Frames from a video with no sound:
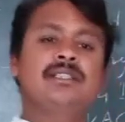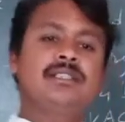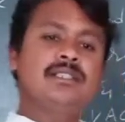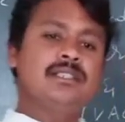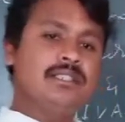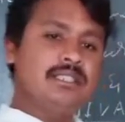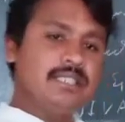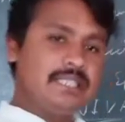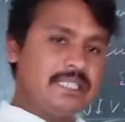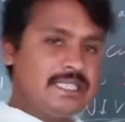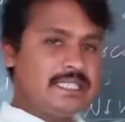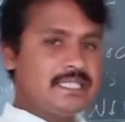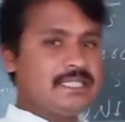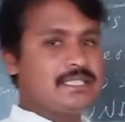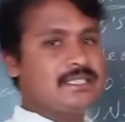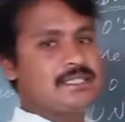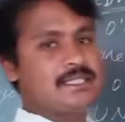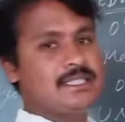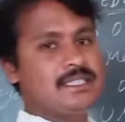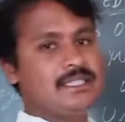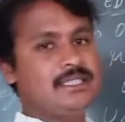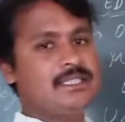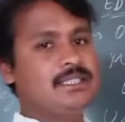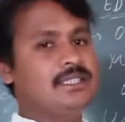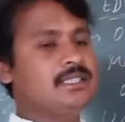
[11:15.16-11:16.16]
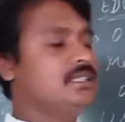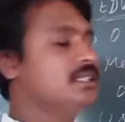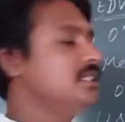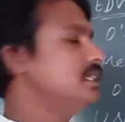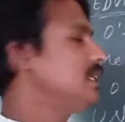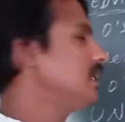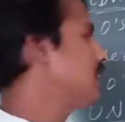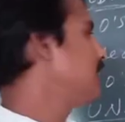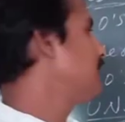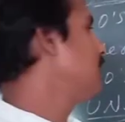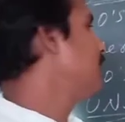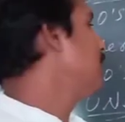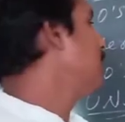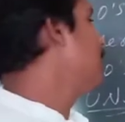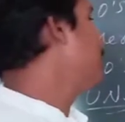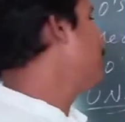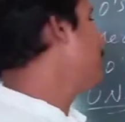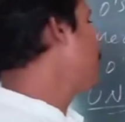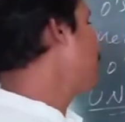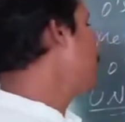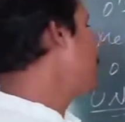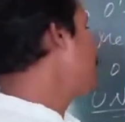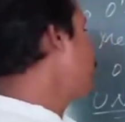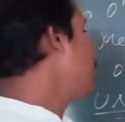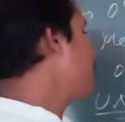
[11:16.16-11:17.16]
needs it, they can be
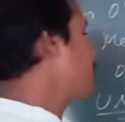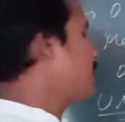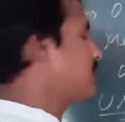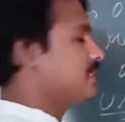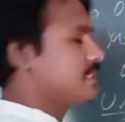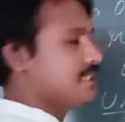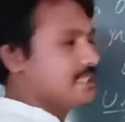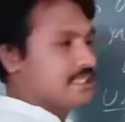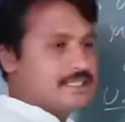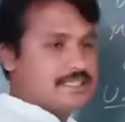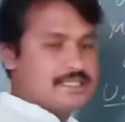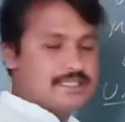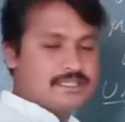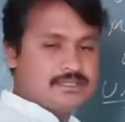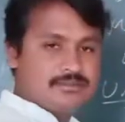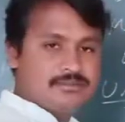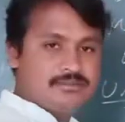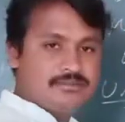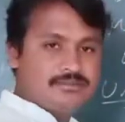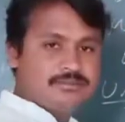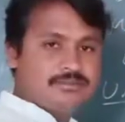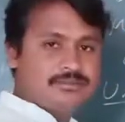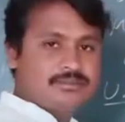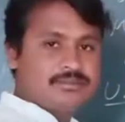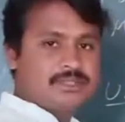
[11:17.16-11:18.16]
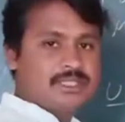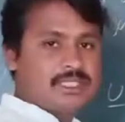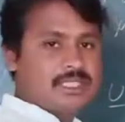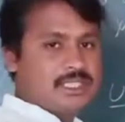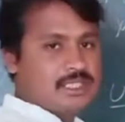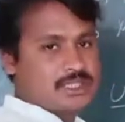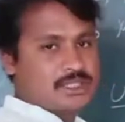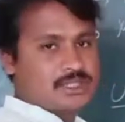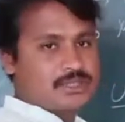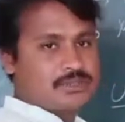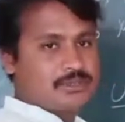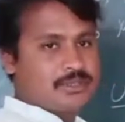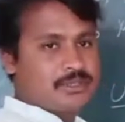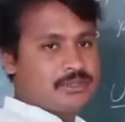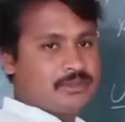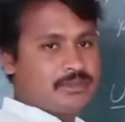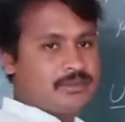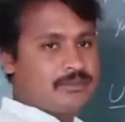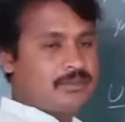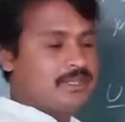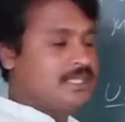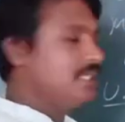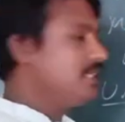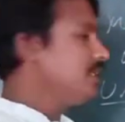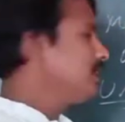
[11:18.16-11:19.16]
able to purchase. Understood
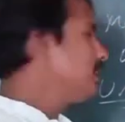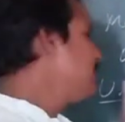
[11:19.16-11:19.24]
everybody?